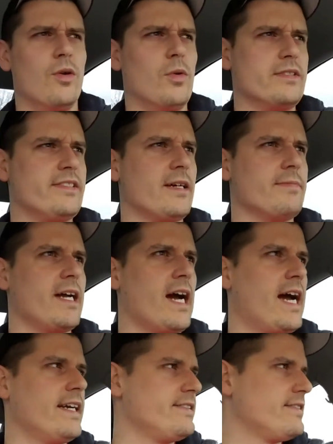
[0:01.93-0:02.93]
What's up,
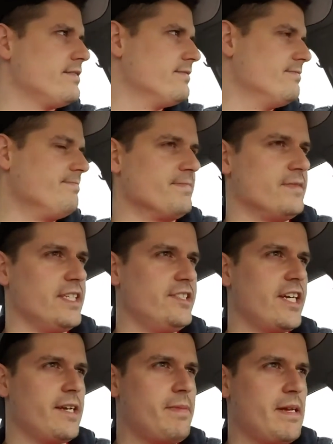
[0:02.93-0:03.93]
guys?
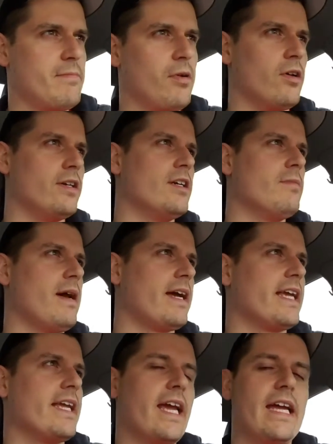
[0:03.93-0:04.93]
DJ Beanpole here back
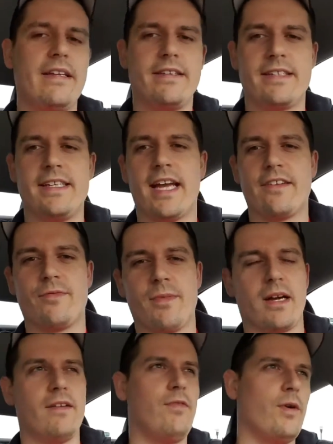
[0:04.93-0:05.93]
again. Yes,
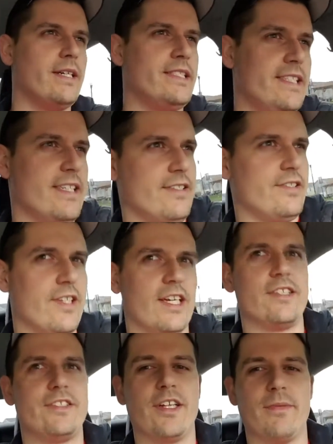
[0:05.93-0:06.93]
my voice is
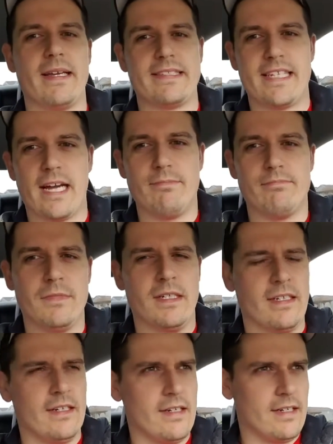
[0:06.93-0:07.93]
uh, still messed up.
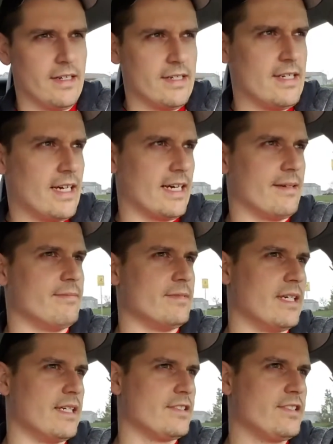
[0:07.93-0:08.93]
I'm
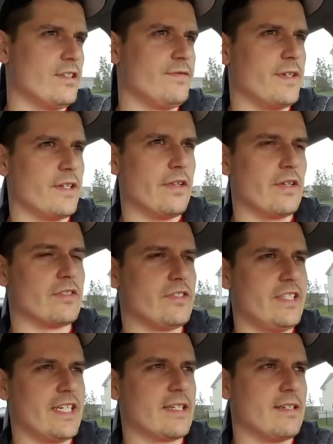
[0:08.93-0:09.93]
uh, still feeling a little
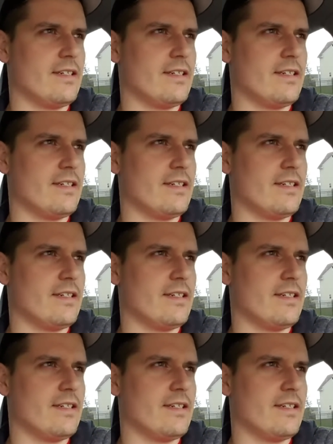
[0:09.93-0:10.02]
sick,